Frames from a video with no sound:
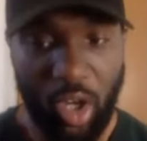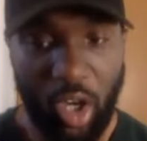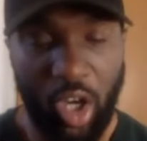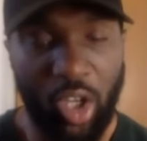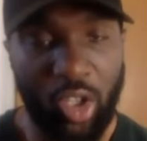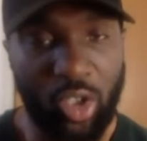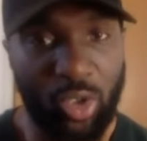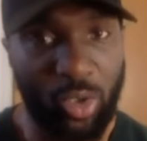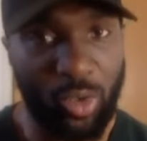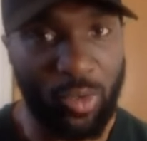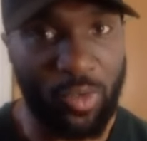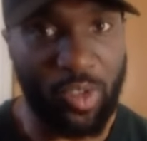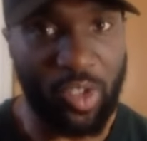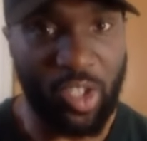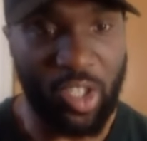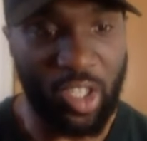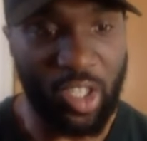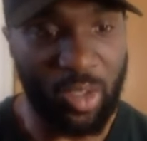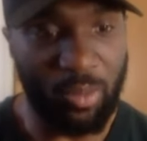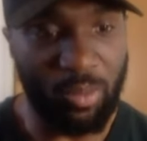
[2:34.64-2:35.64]
our youth
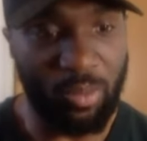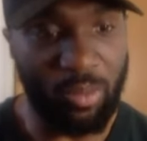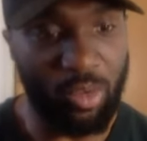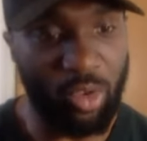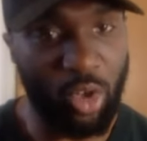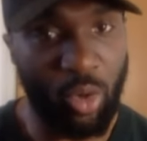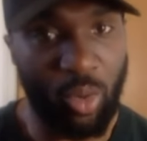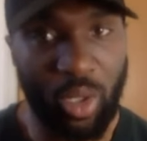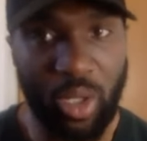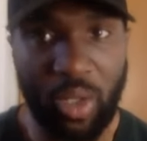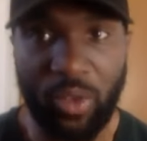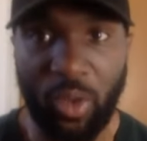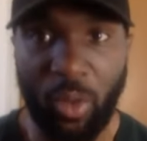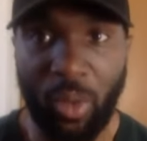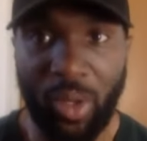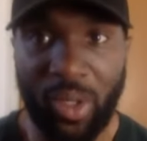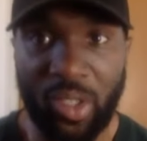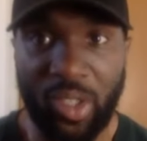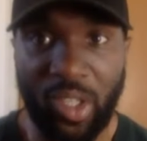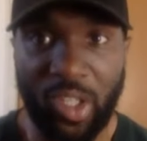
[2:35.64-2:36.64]
team, you're one of the
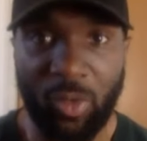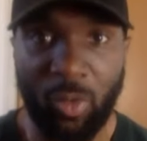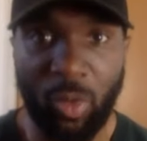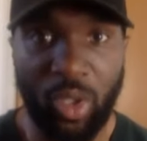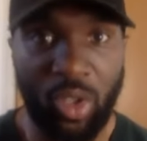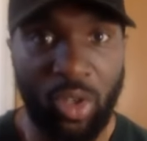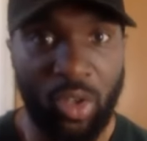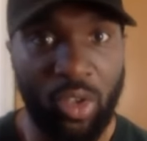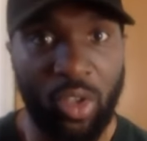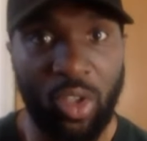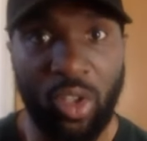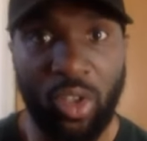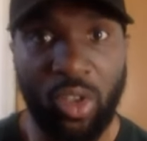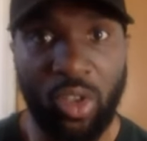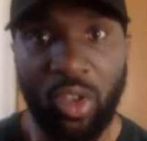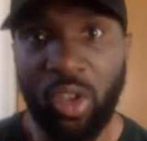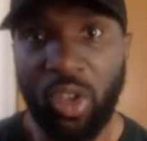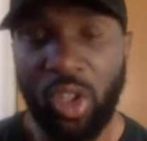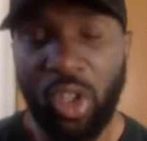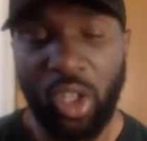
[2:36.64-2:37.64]
ones that's went on and